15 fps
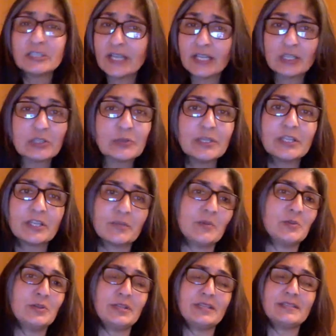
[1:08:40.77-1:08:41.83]
including
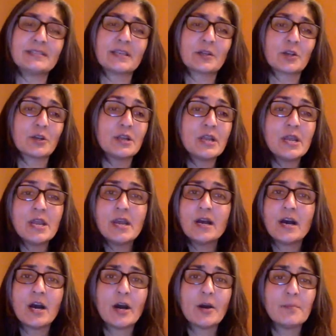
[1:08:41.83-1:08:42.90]
communities that are
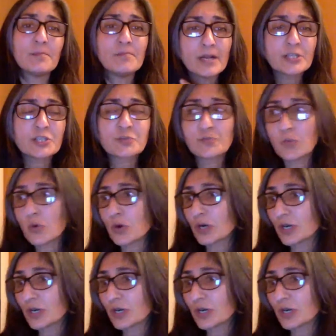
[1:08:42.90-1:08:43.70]
much